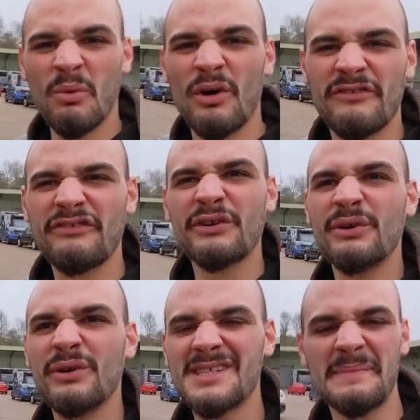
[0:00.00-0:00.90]
worn
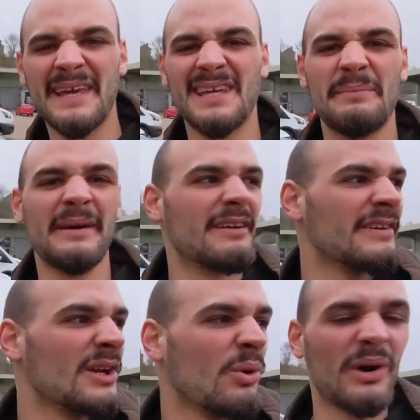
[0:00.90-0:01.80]
through. It's making a bit of
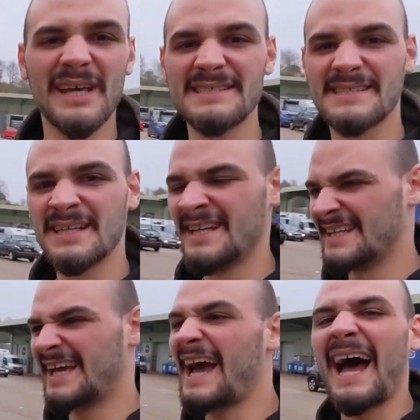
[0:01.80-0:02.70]
a noise.
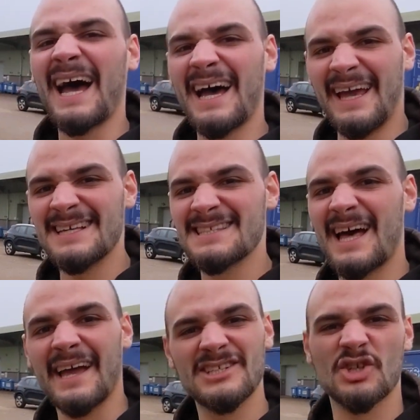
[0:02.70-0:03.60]
The car is
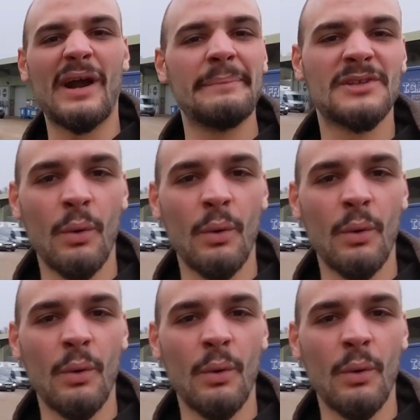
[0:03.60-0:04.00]
like scraped